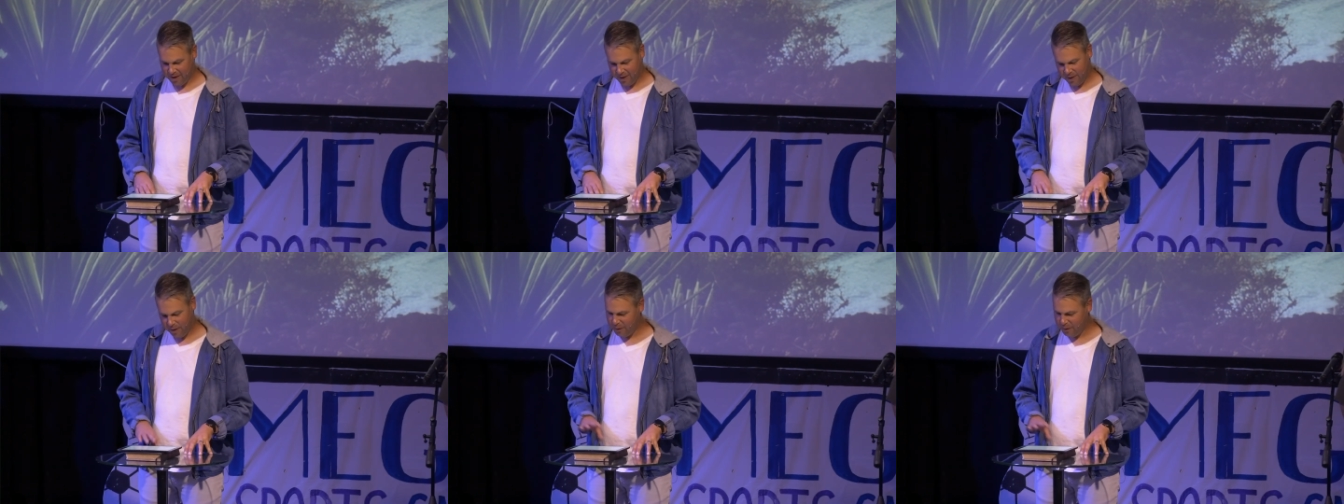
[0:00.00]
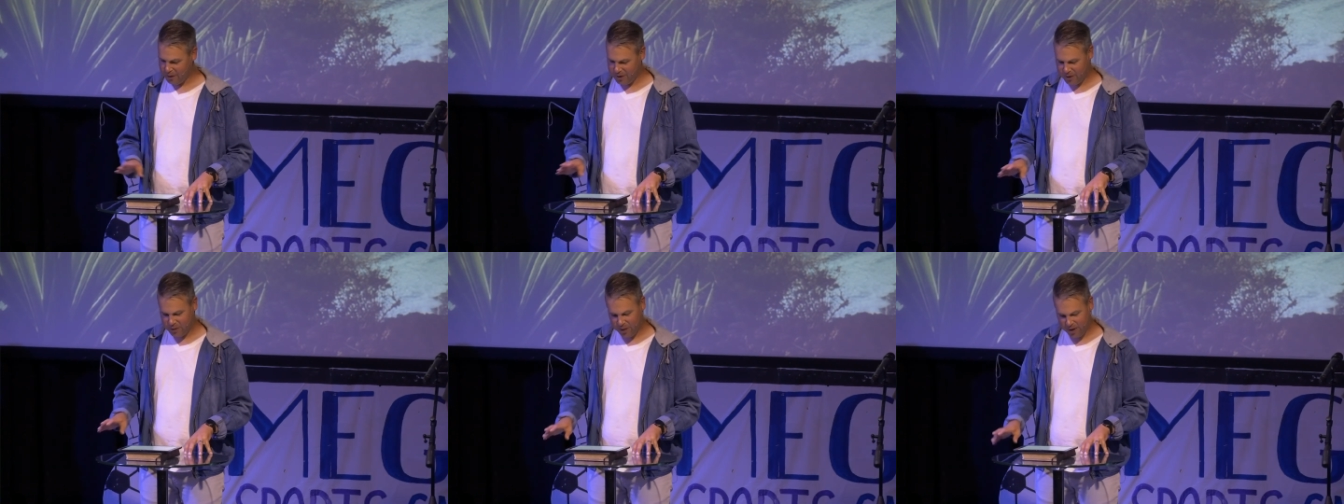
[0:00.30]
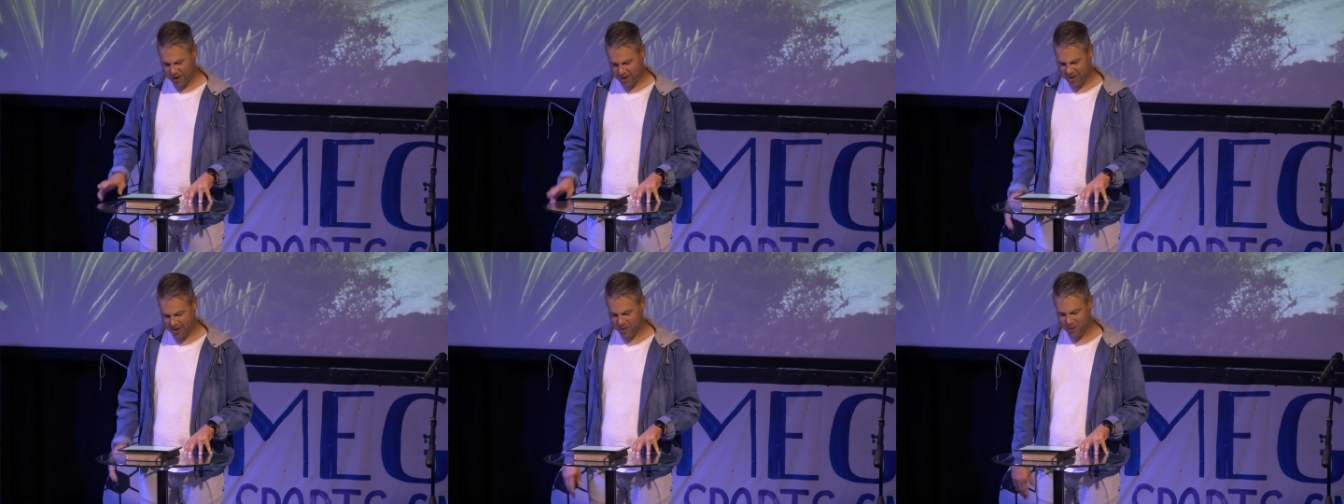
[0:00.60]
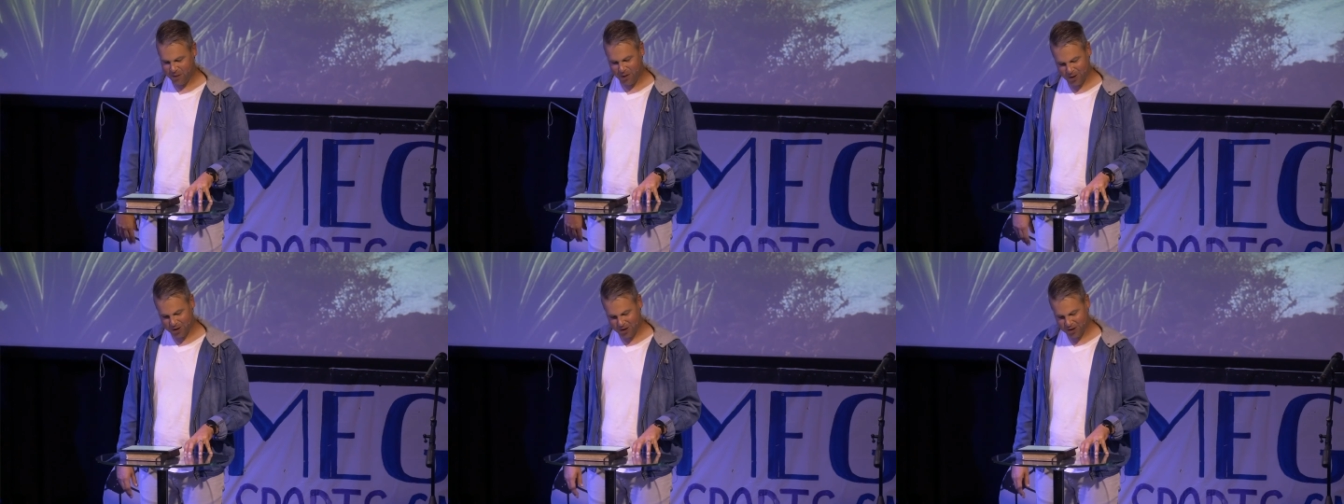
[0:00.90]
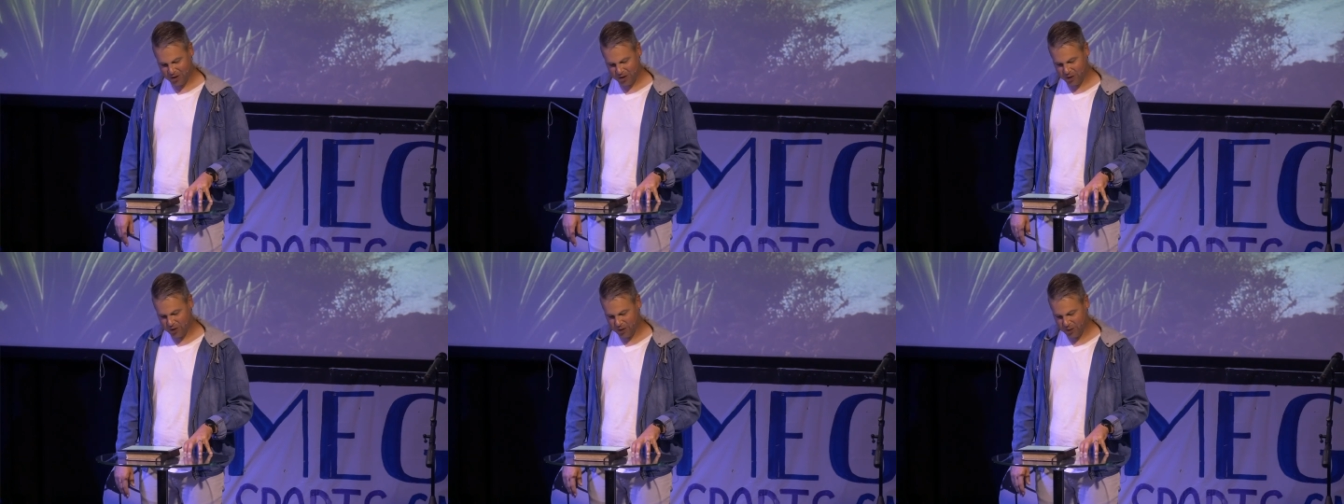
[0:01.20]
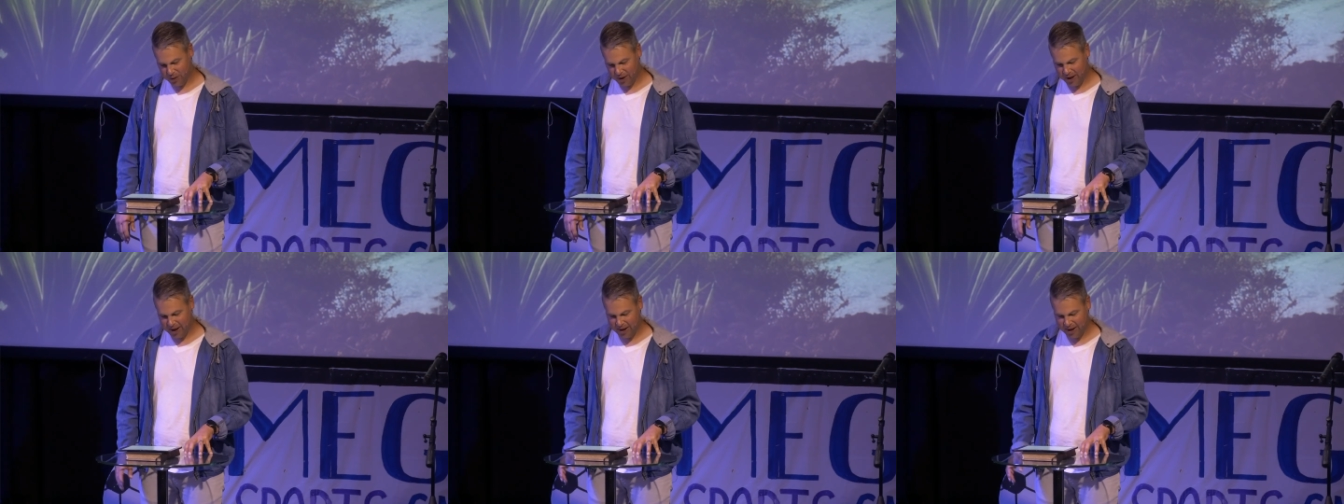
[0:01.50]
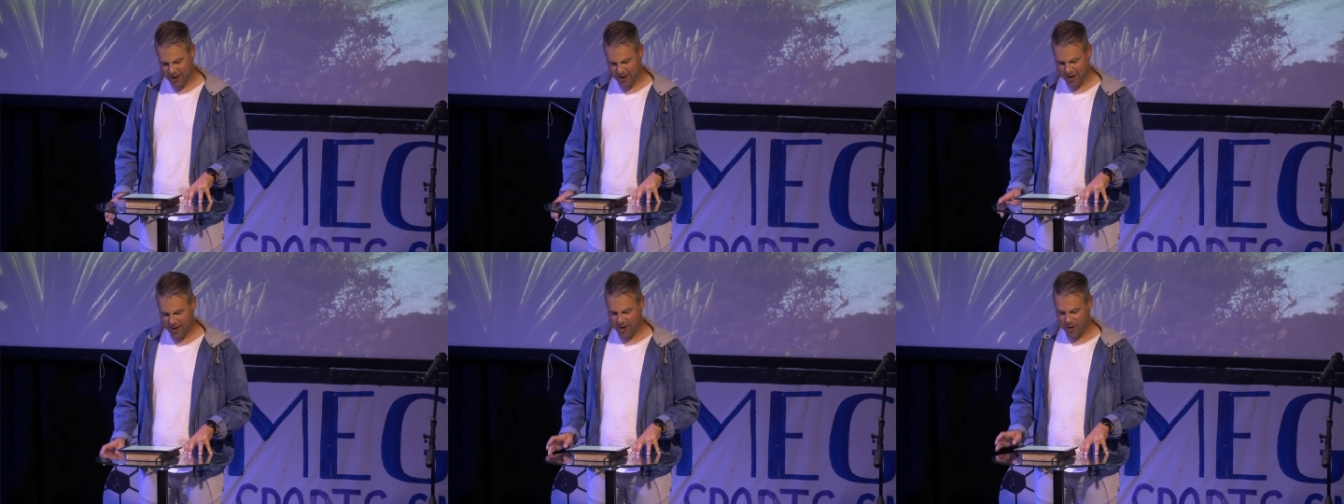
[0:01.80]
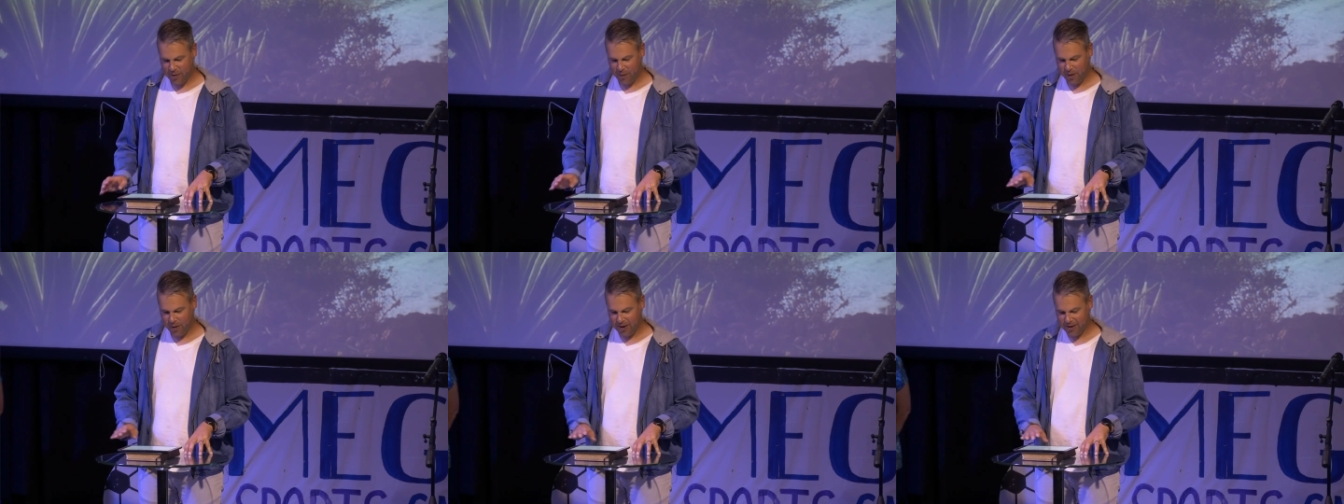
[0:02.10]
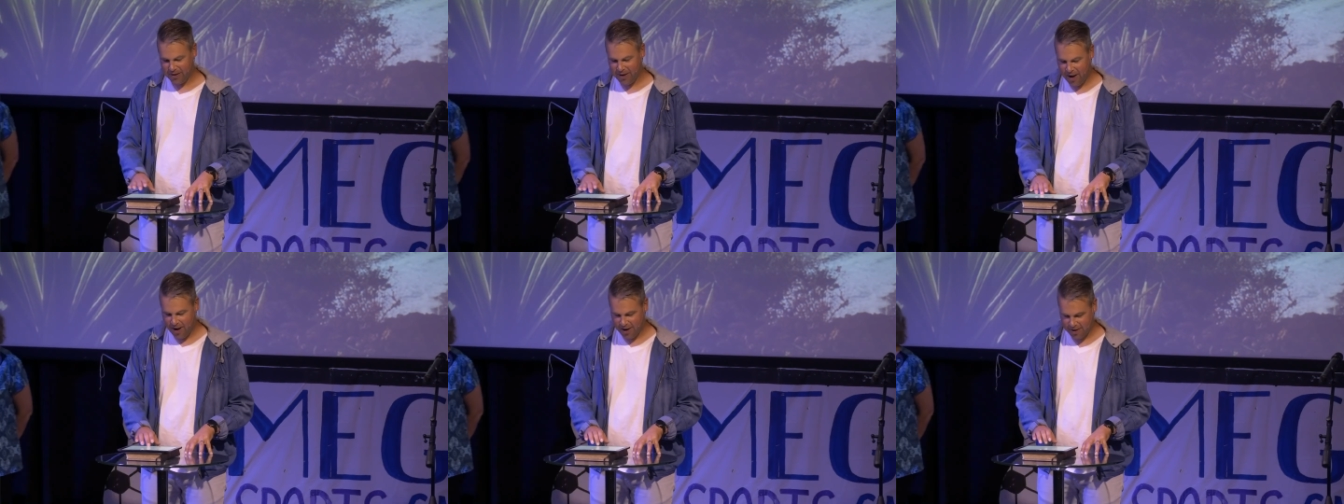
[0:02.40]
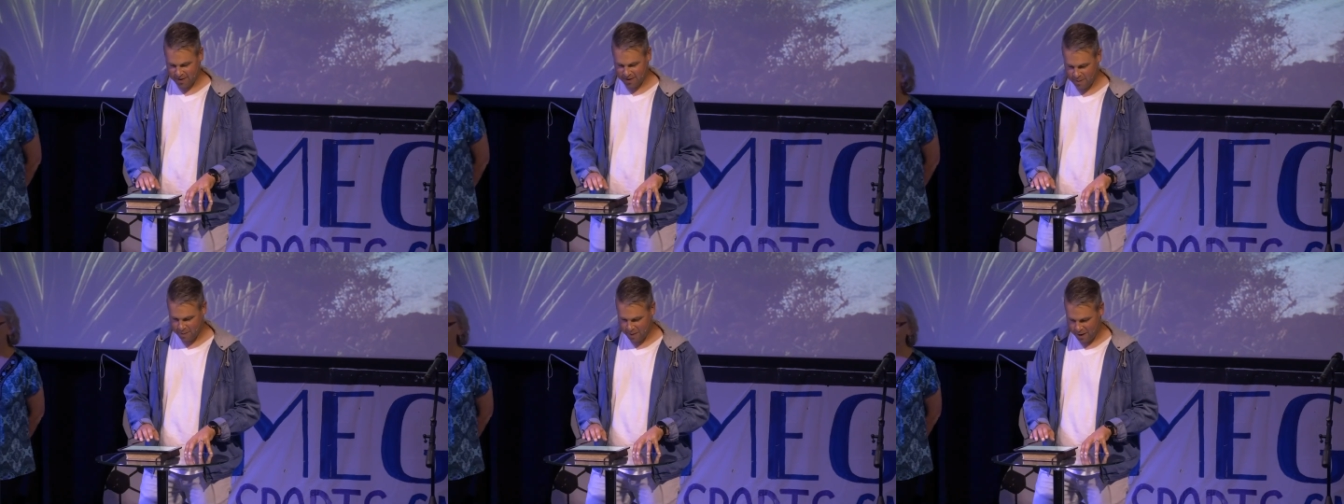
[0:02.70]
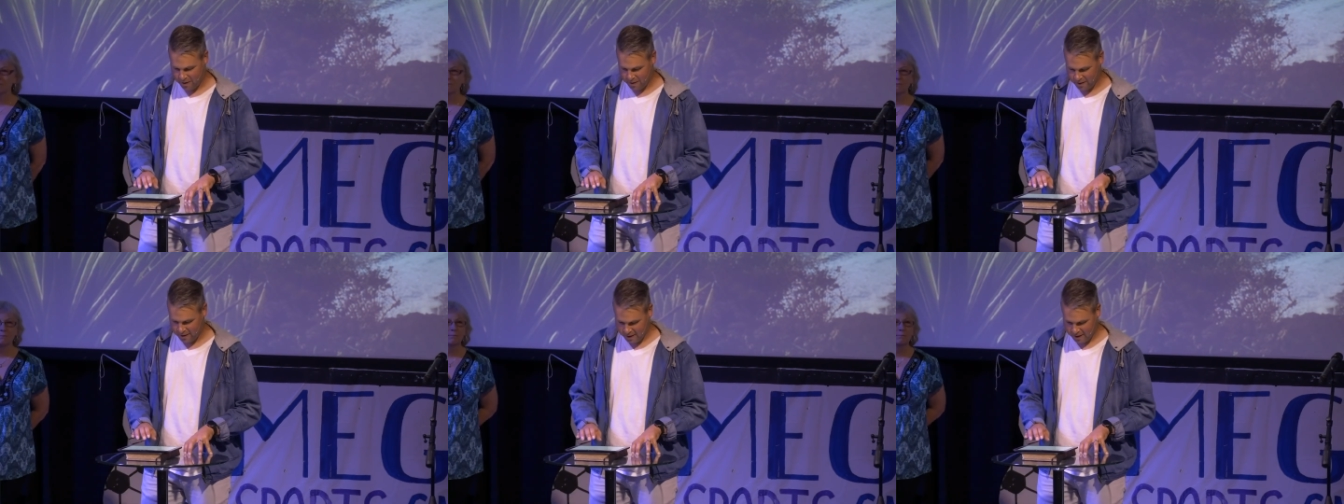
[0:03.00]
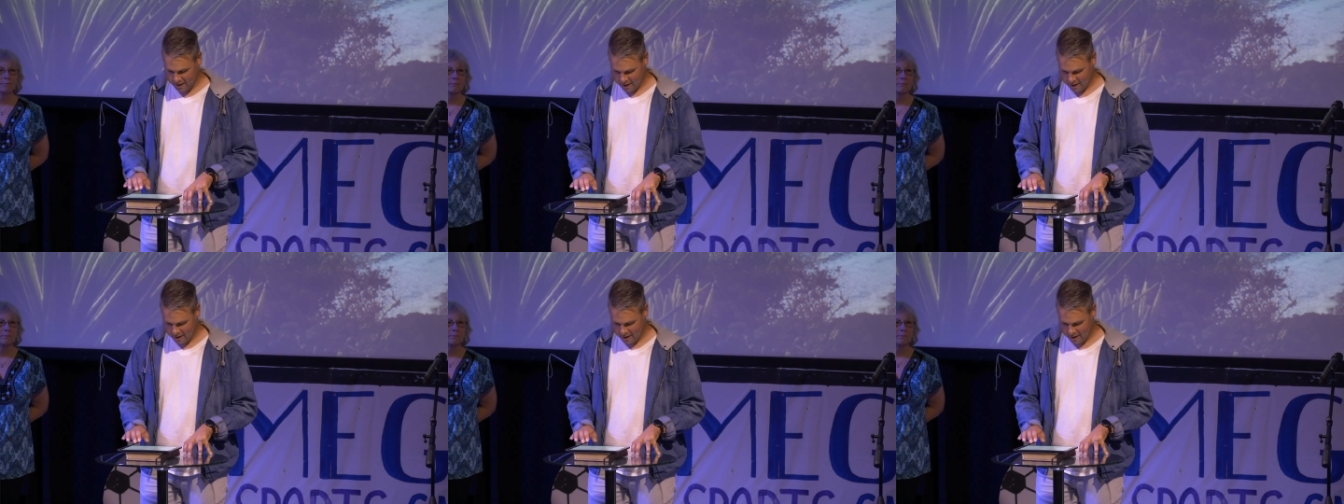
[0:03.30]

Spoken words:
The first one is in verse 3 when it talks about